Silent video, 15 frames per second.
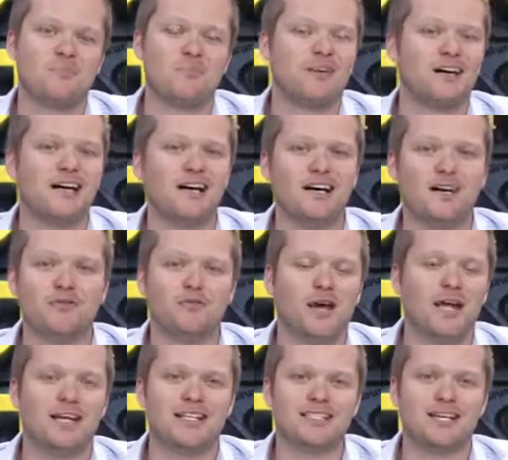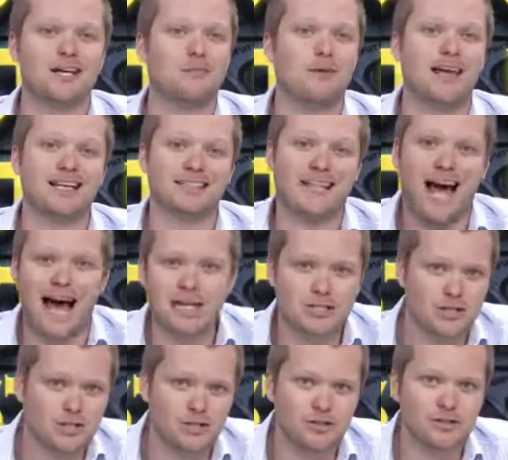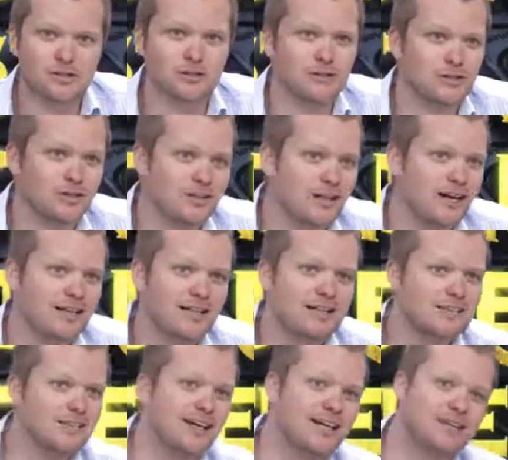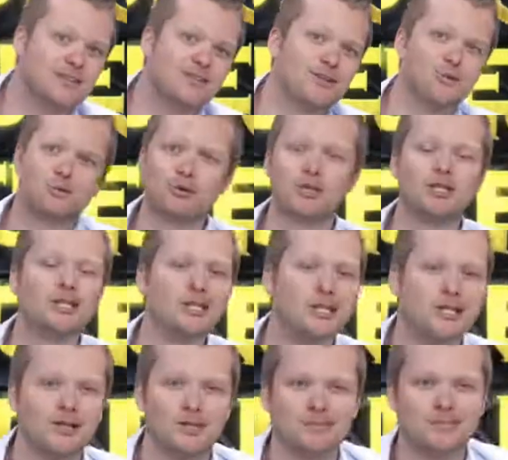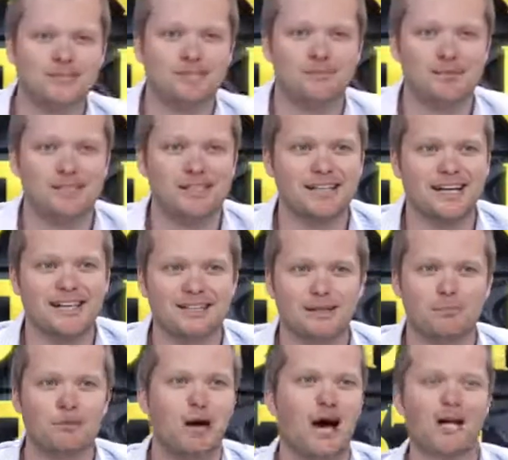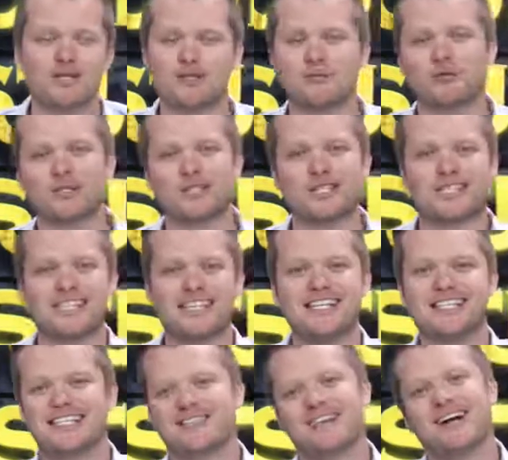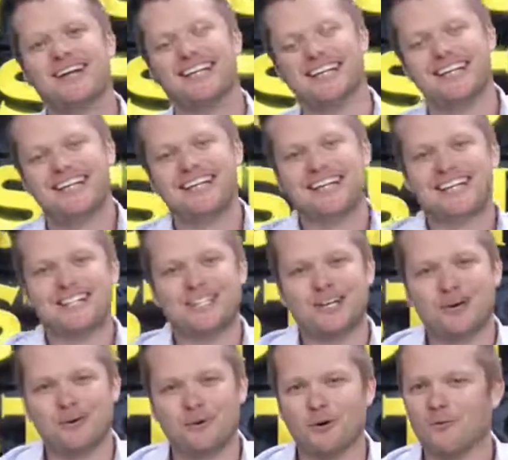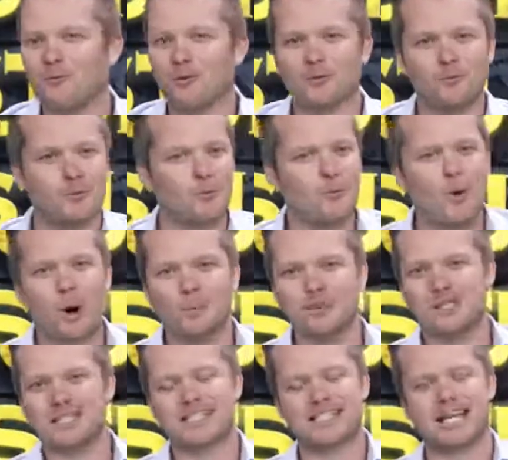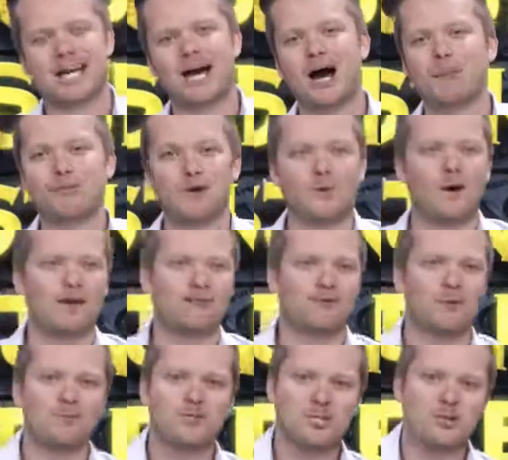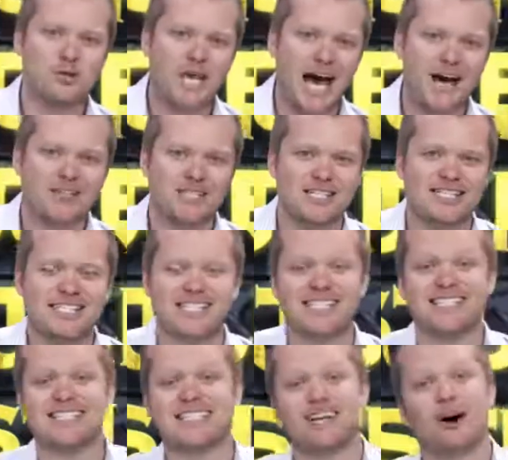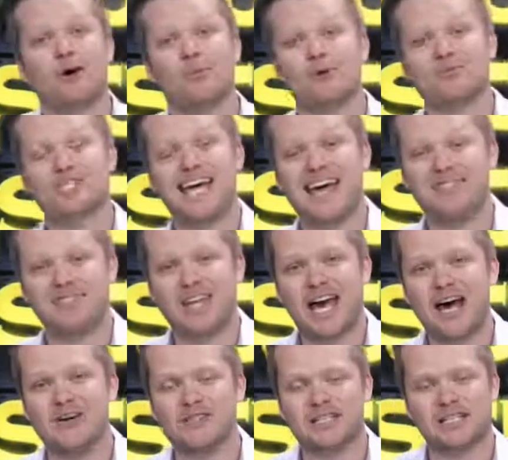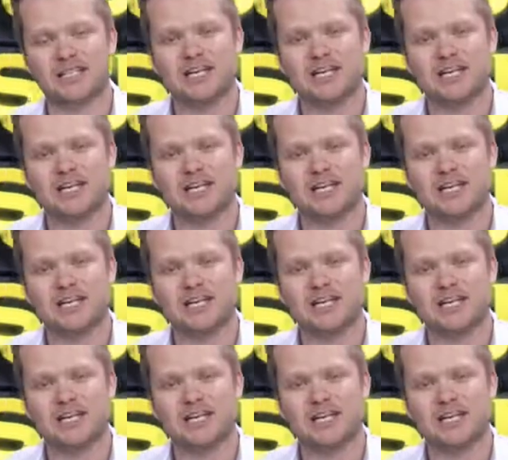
uh, event is going to make last year look like like the rookie year. It's going to be like LeBron's rookie season, right? So we're, we're warming this thing up. We went from 2,000 seats to almost 10,000.